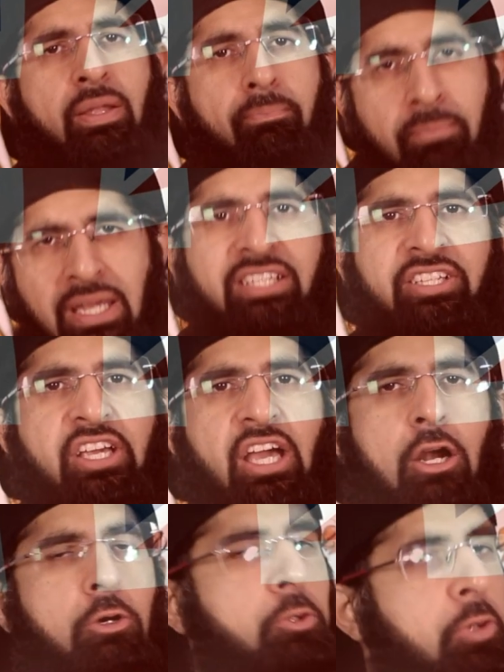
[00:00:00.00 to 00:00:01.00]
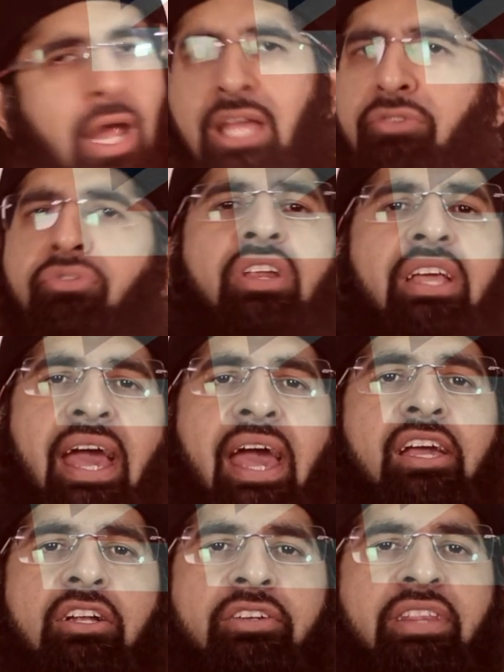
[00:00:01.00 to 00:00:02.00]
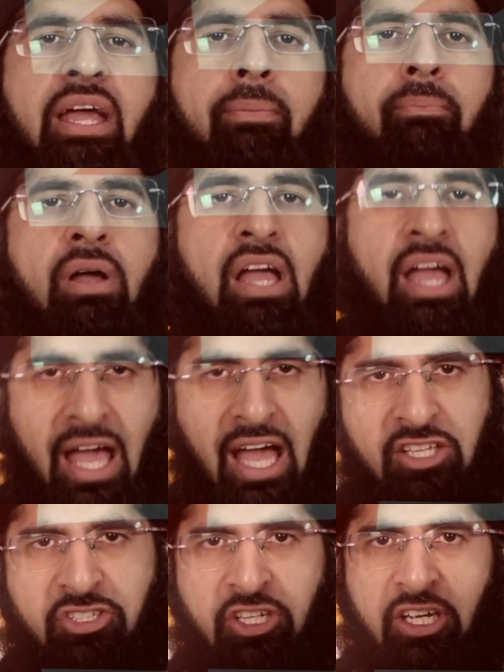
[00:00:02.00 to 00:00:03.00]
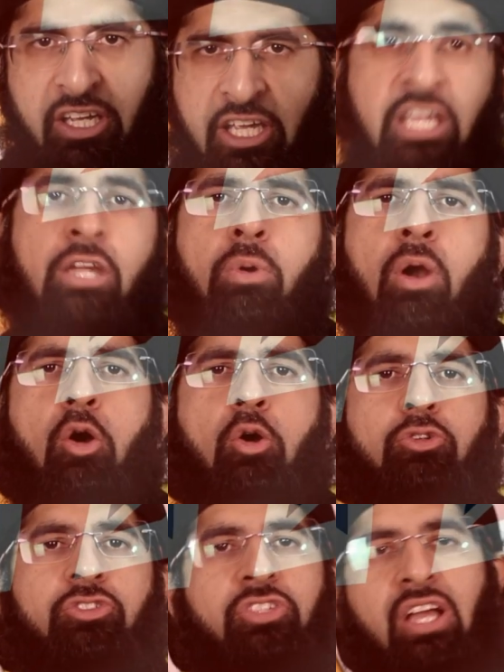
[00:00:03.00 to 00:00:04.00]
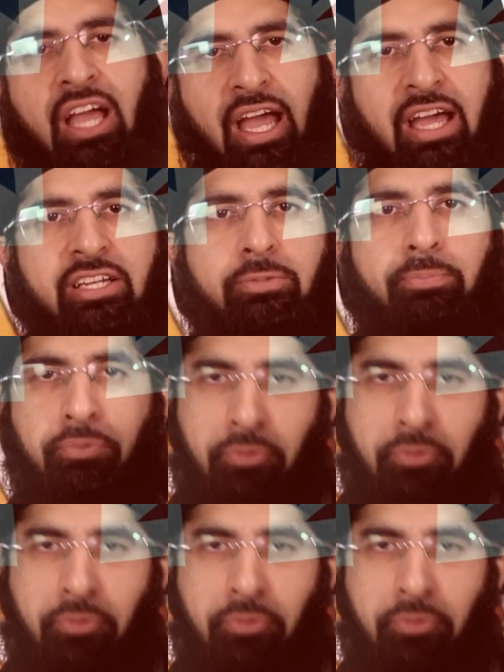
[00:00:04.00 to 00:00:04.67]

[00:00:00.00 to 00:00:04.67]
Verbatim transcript: The media rightfully hailed them as heroes and